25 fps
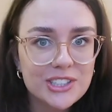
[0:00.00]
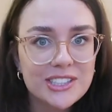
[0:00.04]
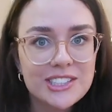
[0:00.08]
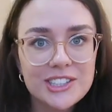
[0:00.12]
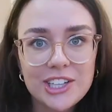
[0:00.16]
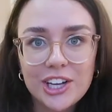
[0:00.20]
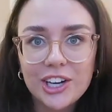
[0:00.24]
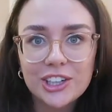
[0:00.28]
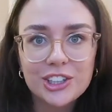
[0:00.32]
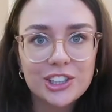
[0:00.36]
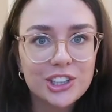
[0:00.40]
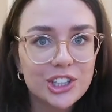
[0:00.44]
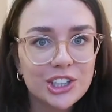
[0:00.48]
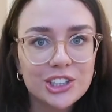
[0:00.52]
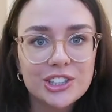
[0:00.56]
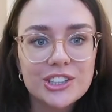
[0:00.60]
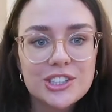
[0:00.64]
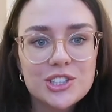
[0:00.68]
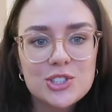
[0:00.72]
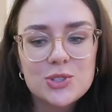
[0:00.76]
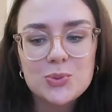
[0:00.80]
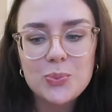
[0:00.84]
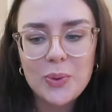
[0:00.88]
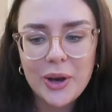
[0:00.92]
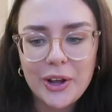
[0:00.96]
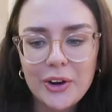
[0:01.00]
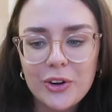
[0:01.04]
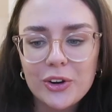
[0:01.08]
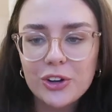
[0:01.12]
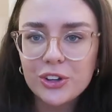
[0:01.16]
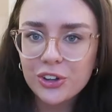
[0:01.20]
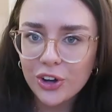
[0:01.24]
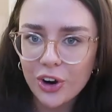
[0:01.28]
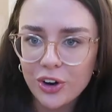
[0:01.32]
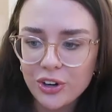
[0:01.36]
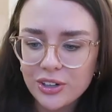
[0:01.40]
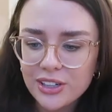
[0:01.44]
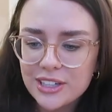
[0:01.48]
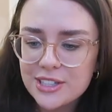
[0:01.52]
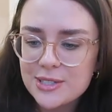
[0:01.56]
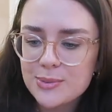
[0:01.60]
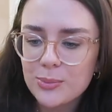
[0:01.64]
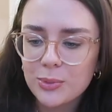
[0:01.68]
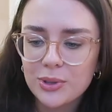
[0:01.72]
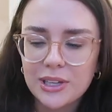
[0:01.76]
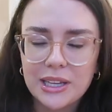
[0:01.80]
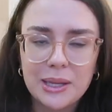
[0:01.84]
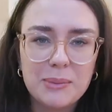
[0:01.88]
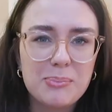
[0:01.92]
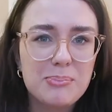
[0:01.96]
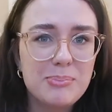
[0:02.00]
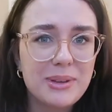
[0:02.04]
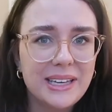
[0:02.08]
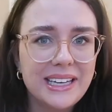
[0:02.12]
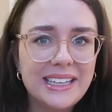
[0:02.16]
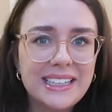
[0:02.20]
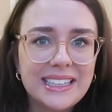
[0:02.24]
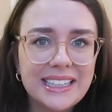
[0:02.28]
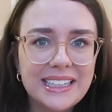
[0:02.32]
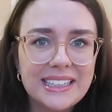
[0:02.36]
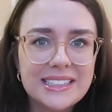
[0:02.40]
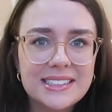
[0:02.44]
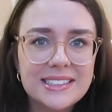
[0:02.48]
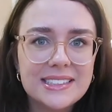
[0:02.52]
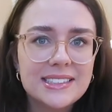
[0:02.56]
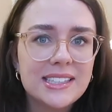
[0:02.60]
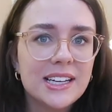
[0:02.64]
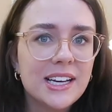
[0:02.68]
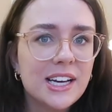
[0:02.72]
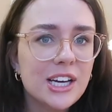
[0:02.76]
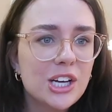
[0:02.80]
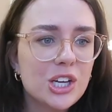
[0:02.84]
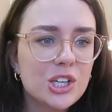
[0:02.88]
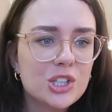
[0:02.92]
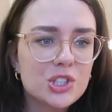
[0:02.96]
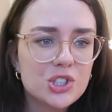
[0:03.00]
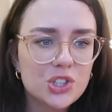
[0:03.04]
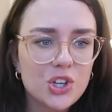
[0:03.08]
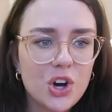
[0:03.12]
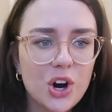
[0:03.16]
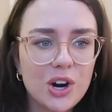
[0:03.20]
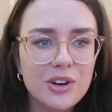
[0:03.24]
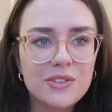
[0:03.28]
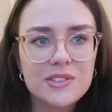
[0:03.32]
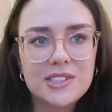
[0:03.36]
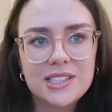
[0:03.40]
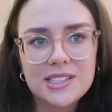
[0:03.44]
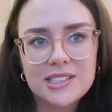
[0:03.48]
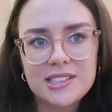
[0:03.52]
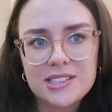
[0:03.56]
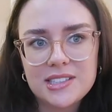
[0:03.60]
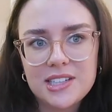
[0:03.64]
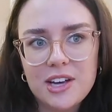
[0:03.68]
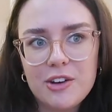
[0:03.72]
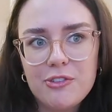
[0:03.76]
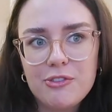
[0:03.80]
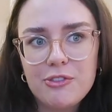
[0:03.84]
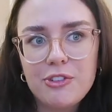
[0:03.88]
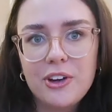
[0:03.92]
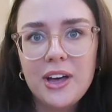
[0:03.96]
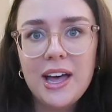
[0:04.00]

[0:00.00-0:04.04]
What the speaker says: It's not a good sweater yarn. It's more like beanies, scarves and stuff.